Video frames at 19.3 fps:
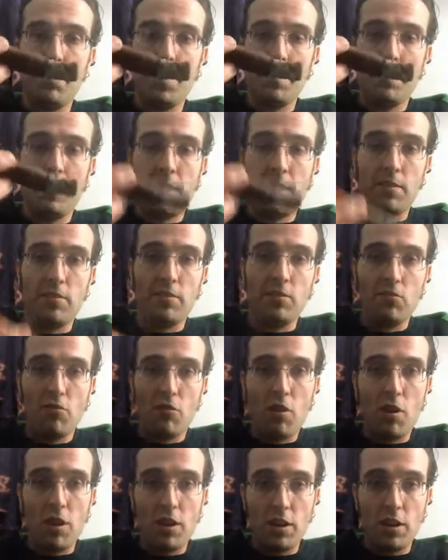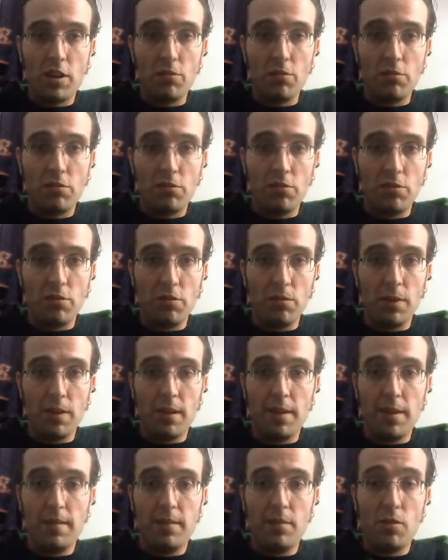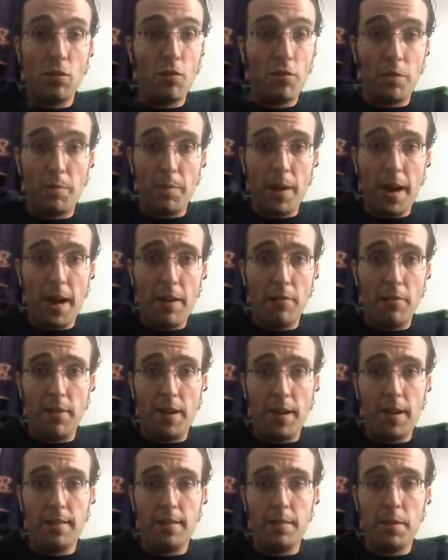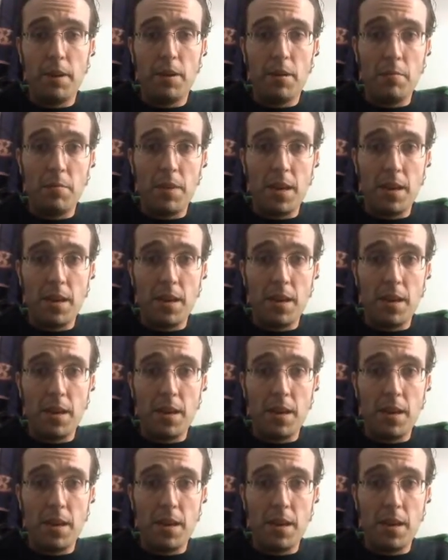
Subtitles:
But it's got strong notes to it. It isn't overpowering. It's about a